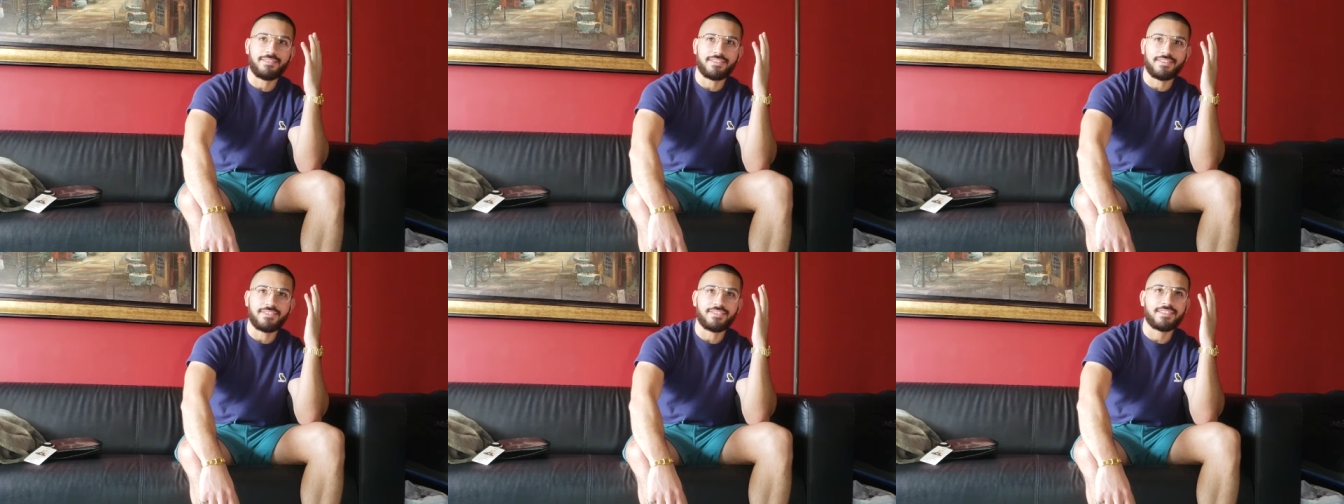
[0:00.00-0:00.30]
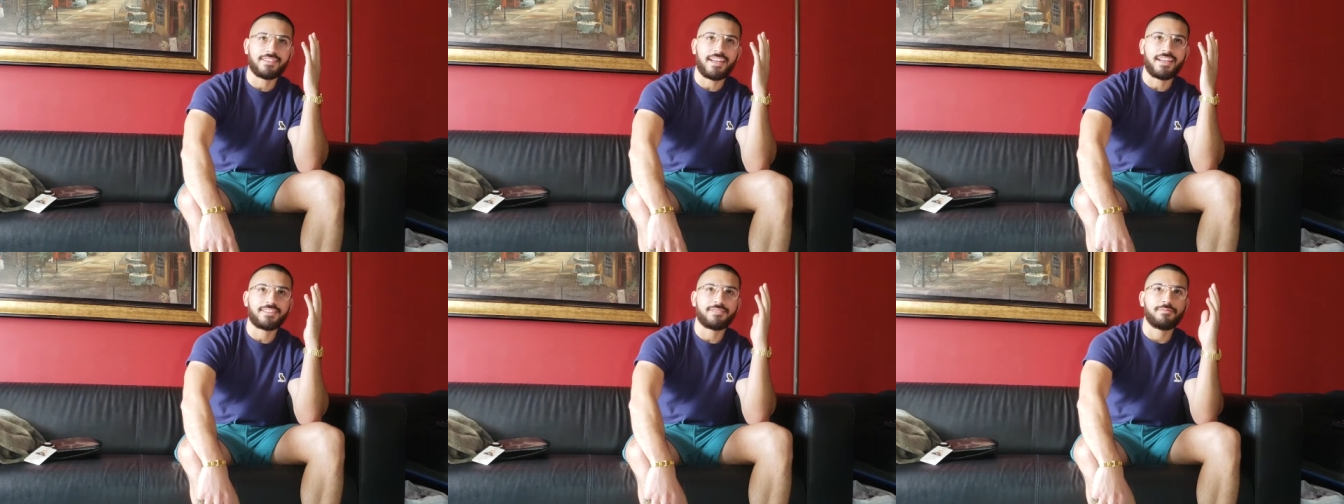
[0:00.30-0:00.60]
Cause you just
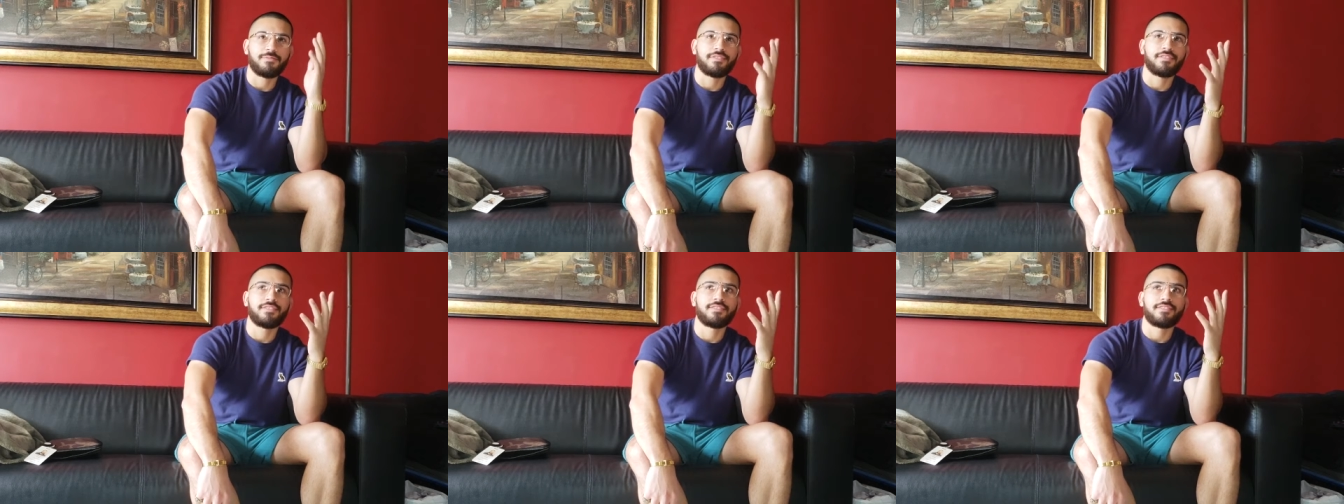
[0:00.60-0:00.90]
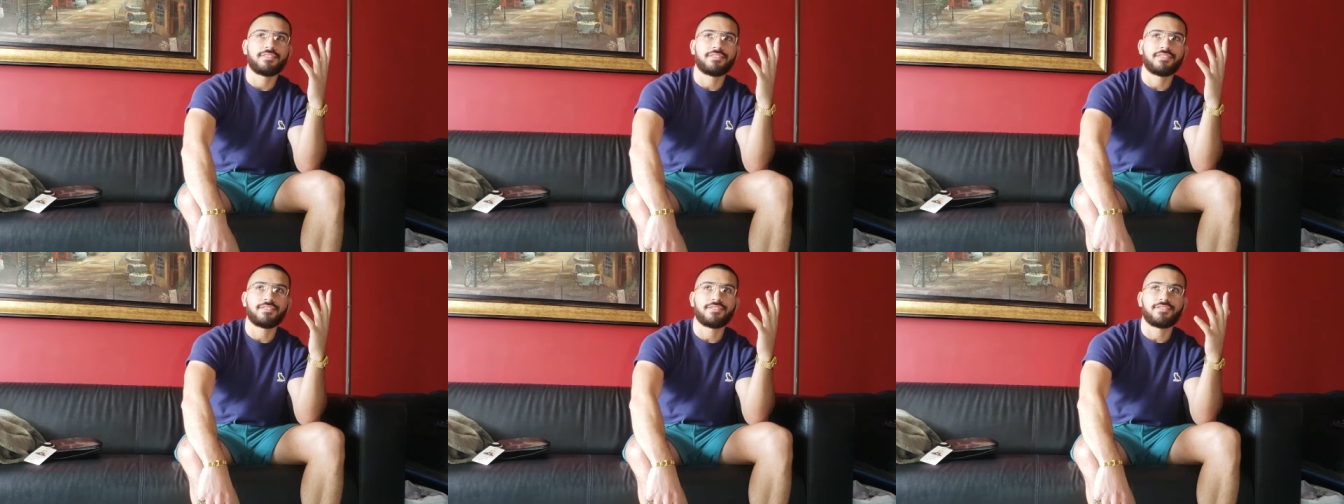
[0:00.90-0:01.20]
asked me
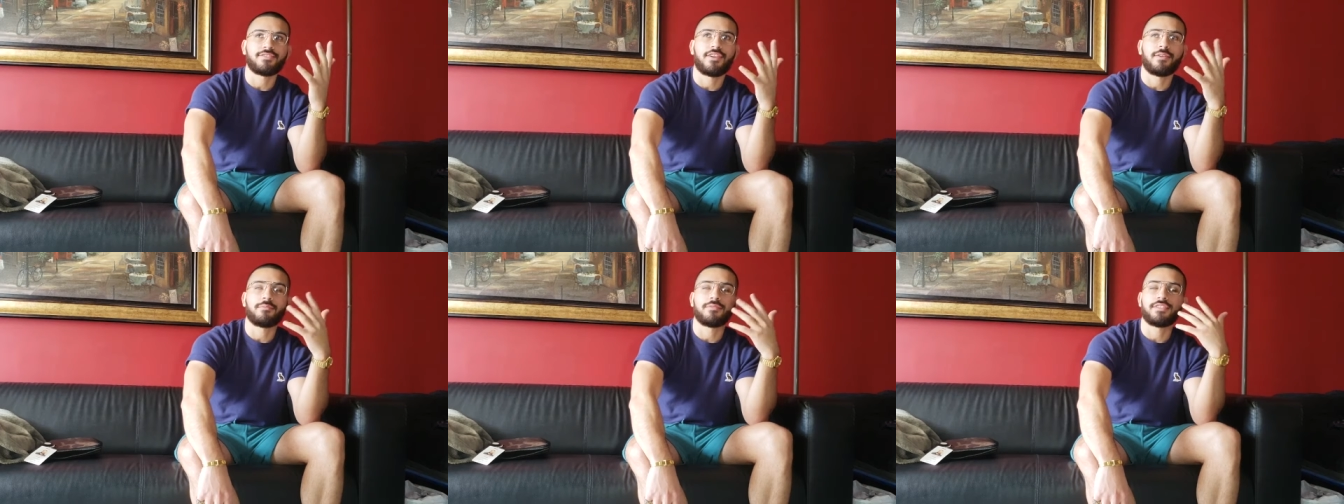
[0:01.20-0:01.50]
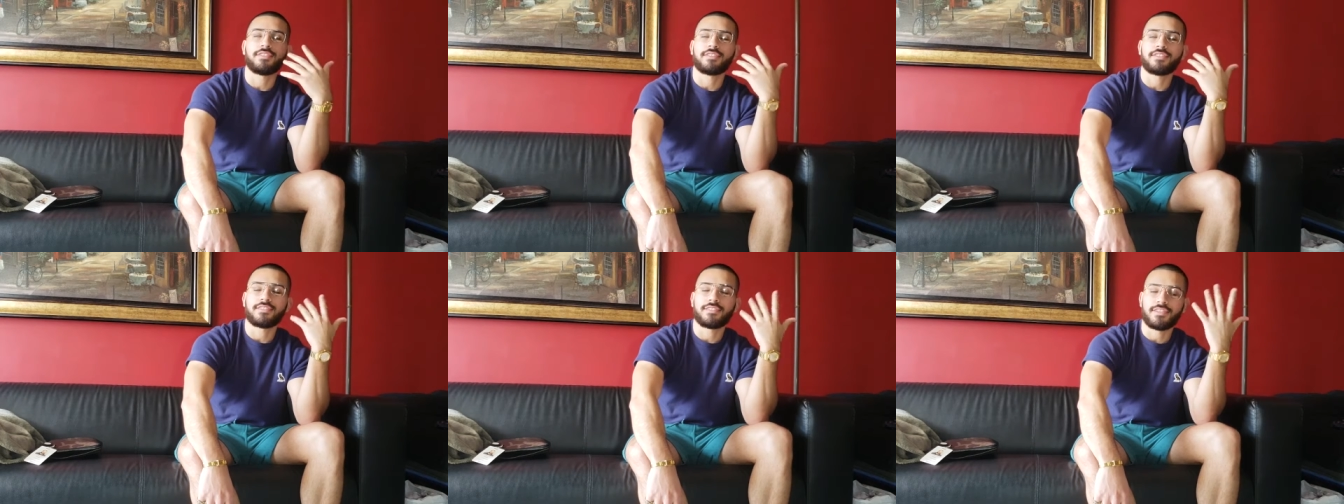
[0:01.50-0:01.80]
this, so I'm gonna
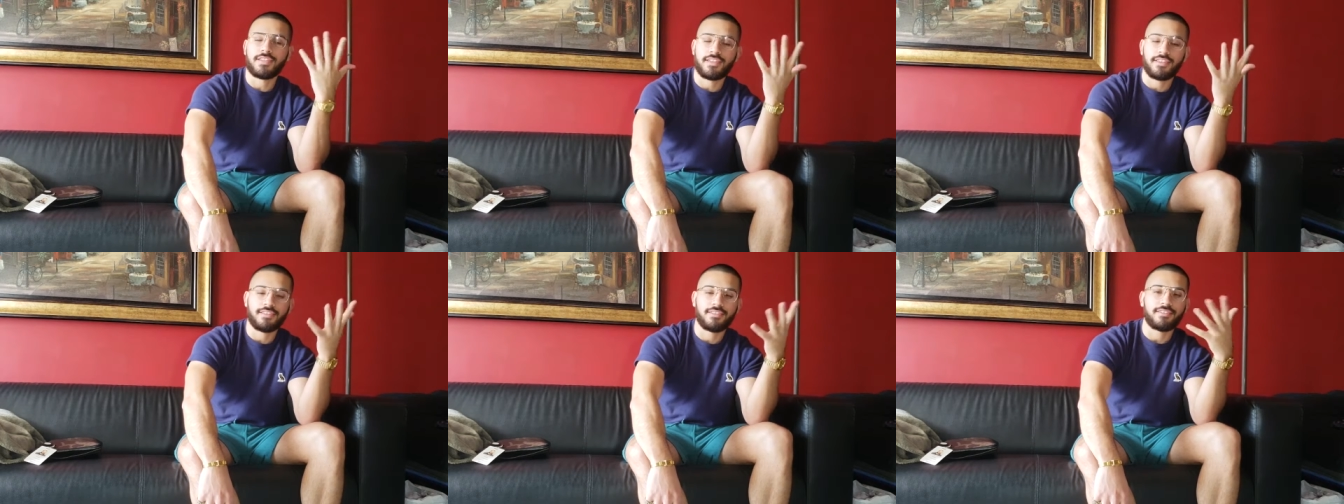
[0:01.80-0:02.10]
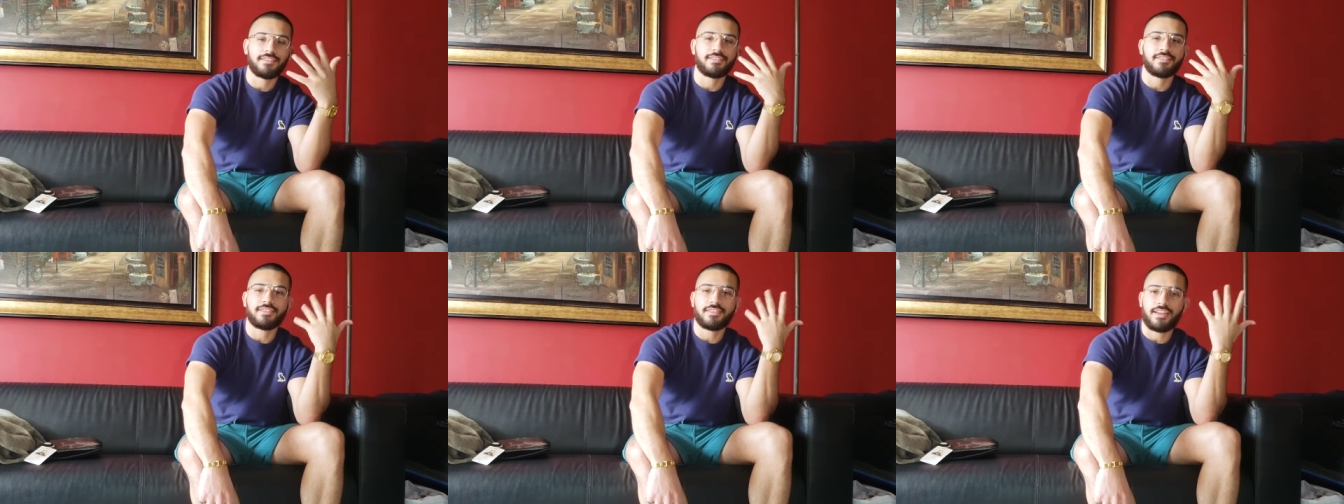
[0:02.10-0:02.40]
just say
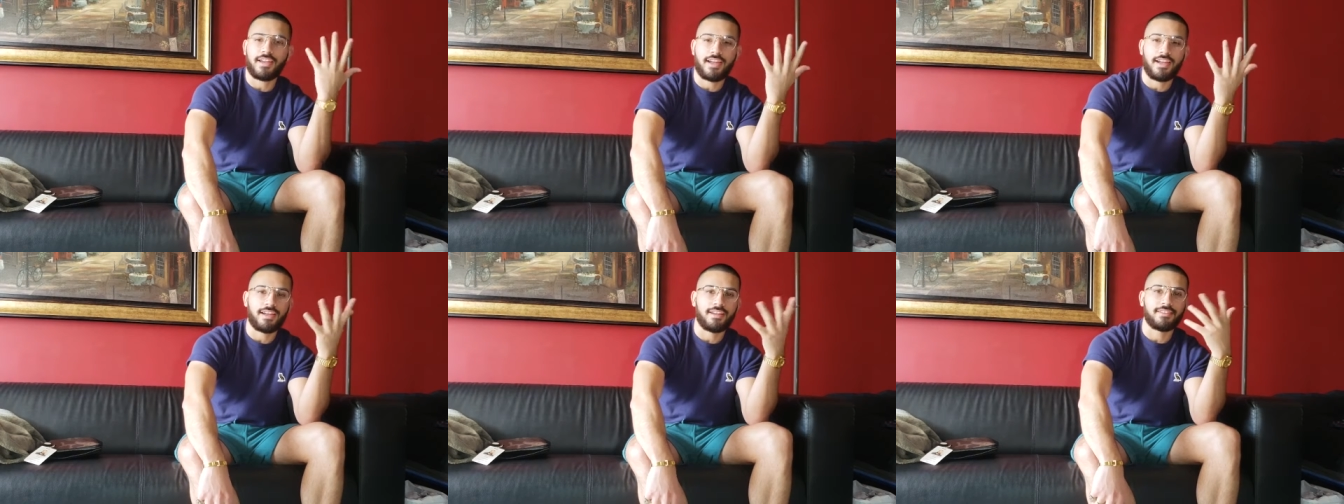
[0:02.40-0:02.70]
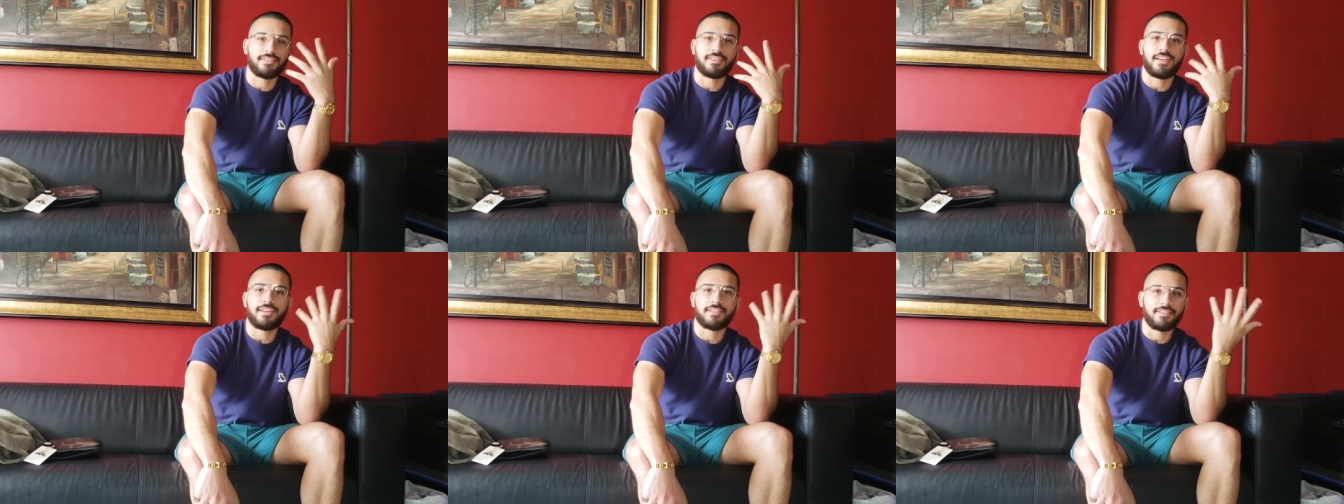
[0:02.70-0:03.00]
this
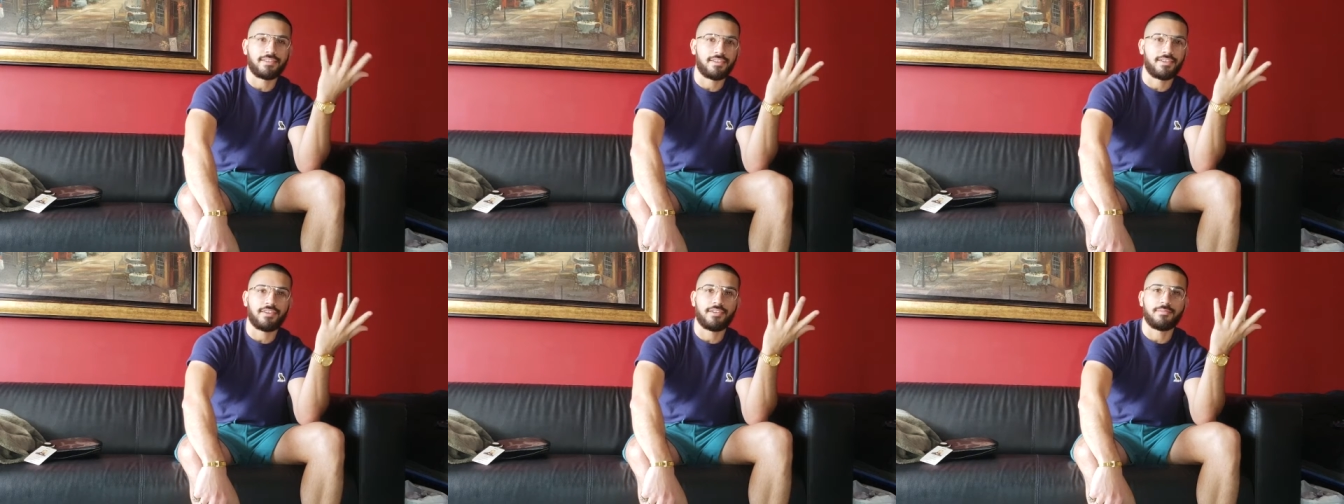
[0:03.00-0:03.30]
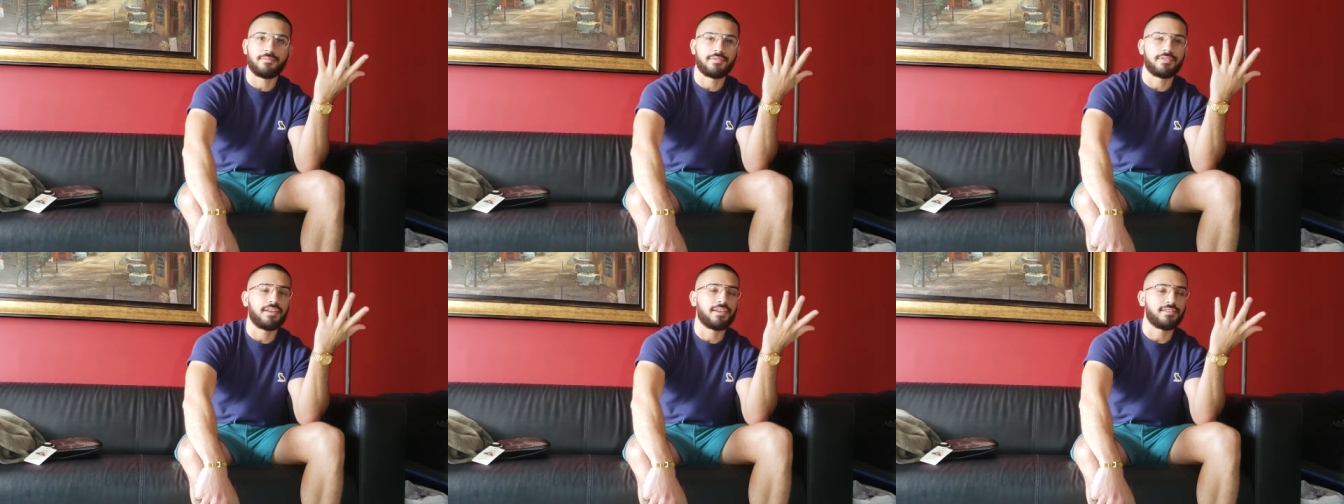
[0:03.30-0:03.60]
as as, as it
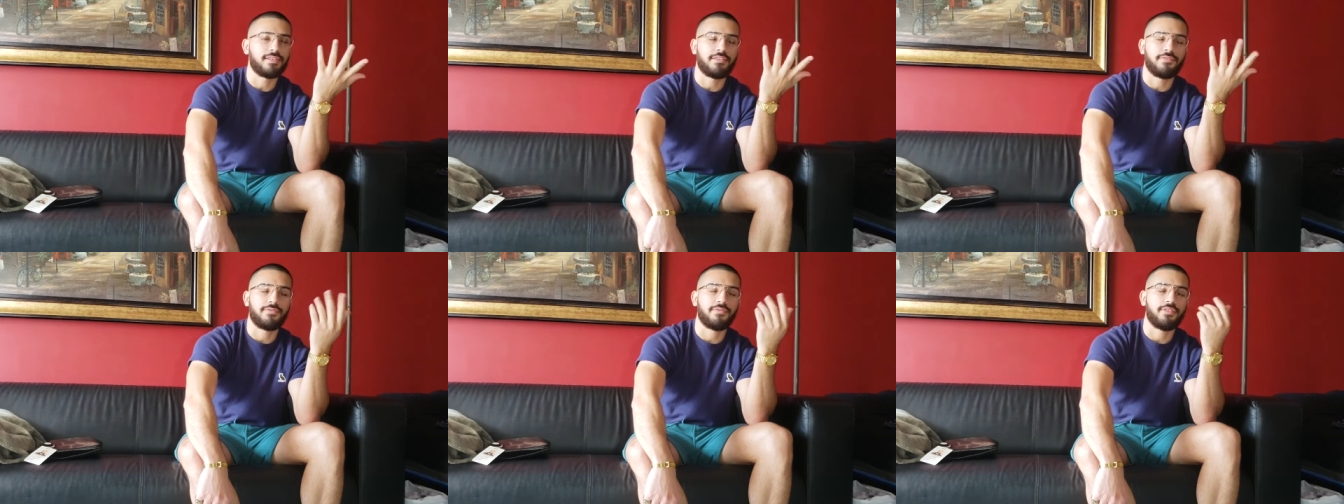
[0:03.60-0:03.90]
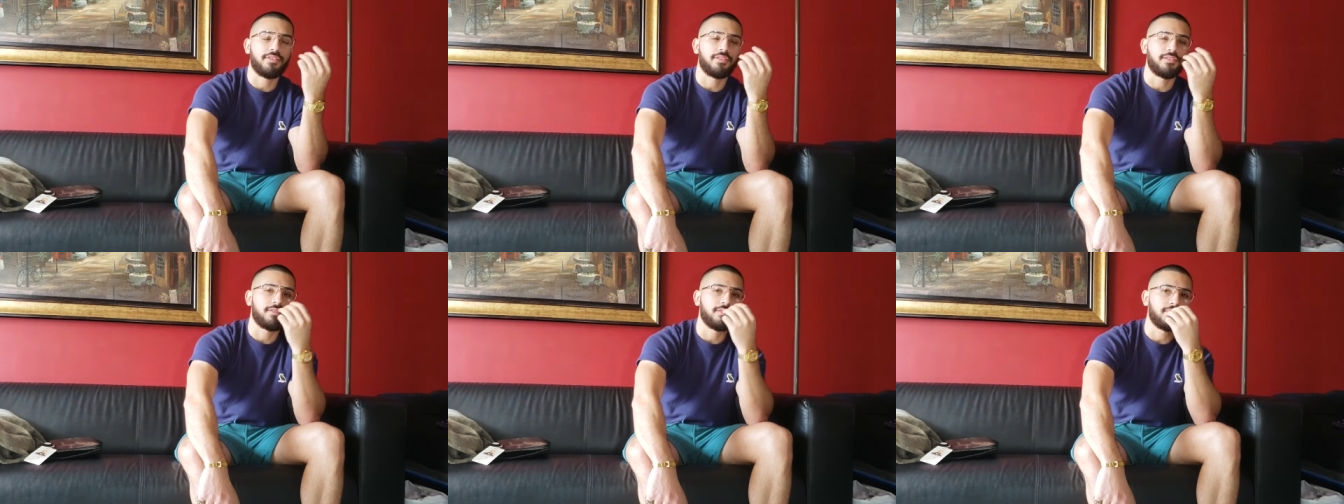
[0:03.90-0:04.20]
comes, as I
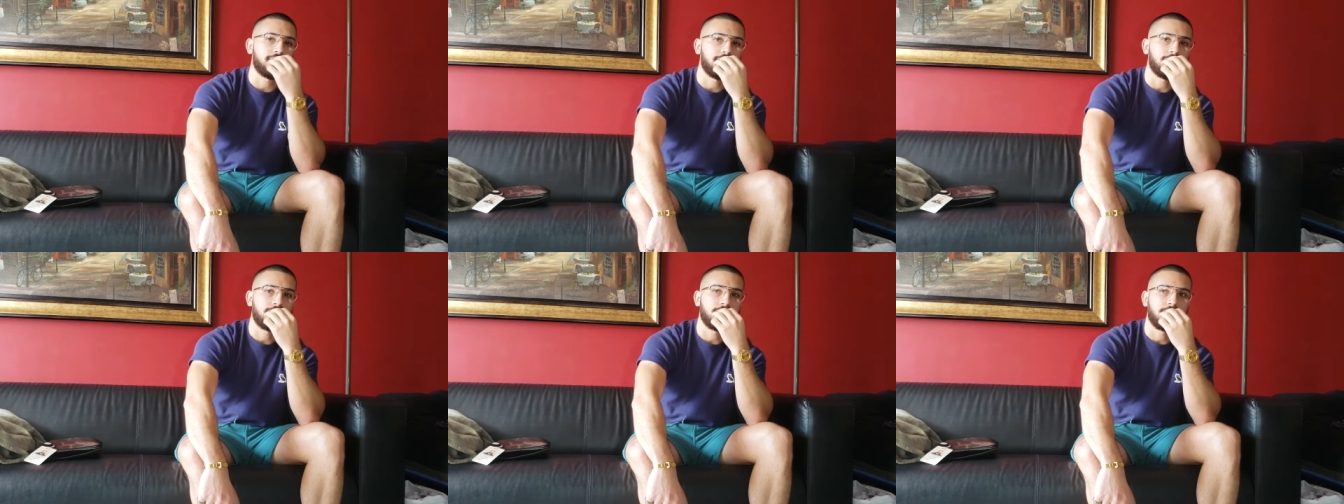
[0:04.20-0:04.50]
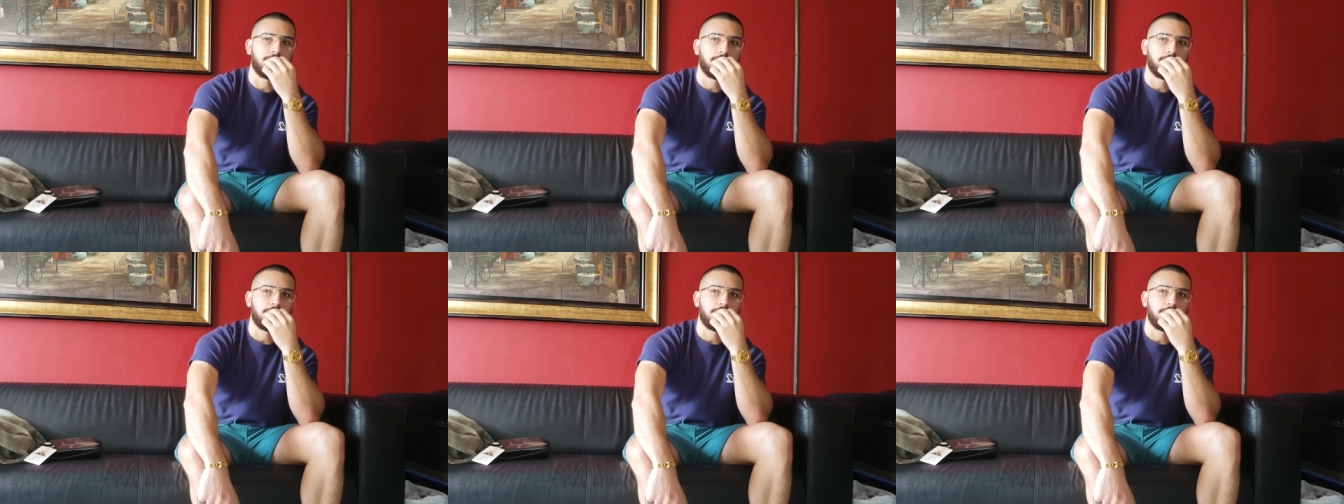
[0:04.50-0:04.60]
feel it. Okay.